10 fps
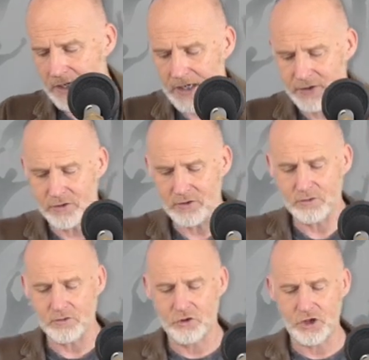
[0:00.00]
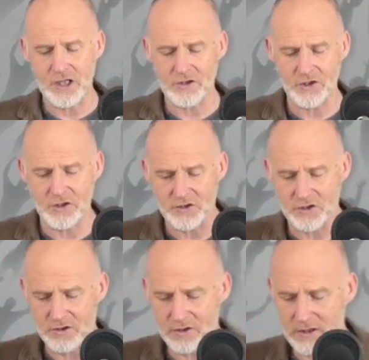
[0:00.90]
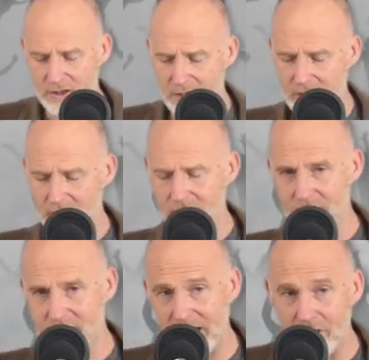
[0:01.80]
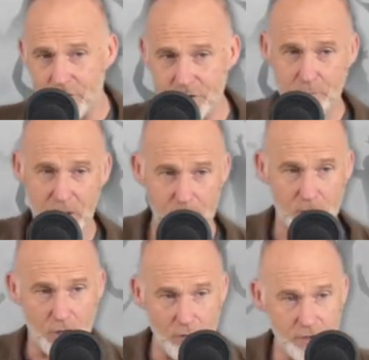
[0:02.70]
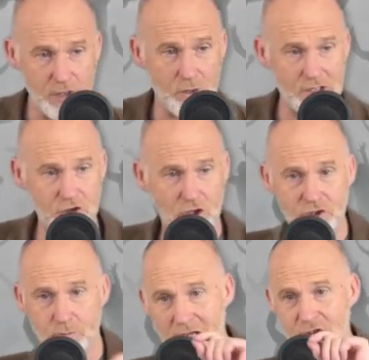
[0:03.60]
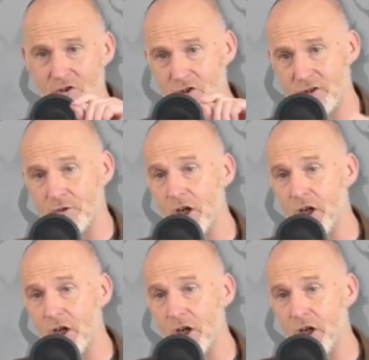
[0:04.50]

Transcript: And Jesus tells the people only when John's messages have